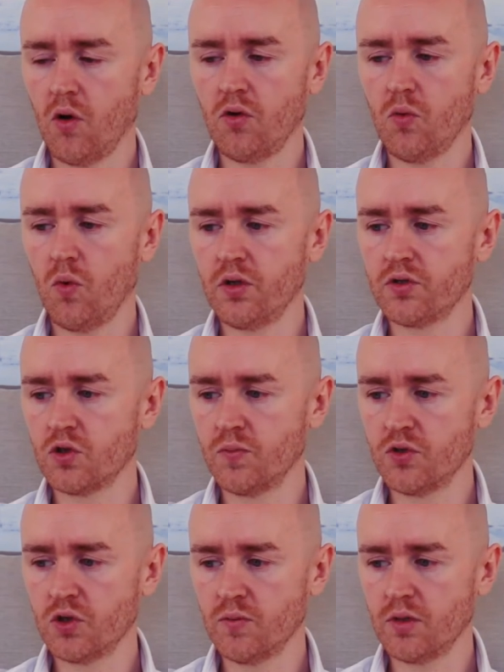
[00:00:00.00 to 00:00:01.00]
Other ones could
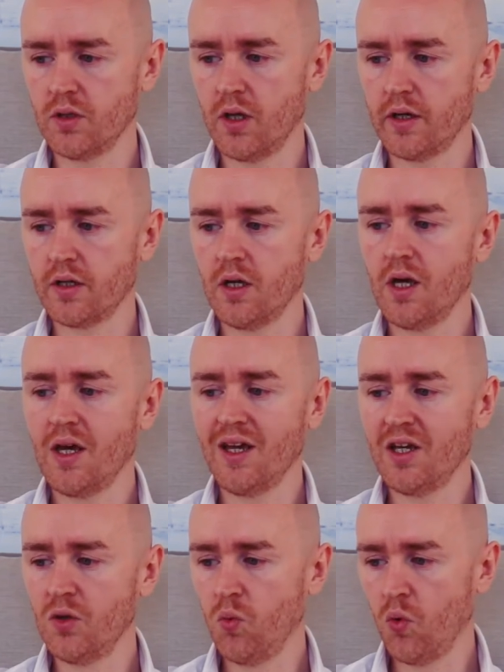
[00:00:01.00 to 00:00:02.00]
be something like,
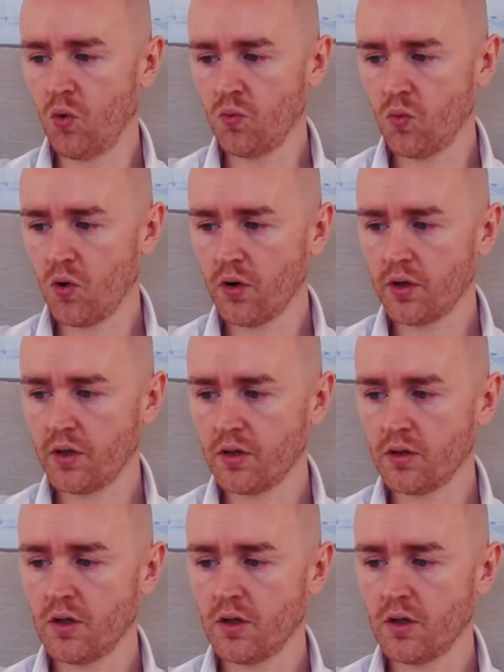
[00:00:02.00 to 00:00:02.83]
it won't work.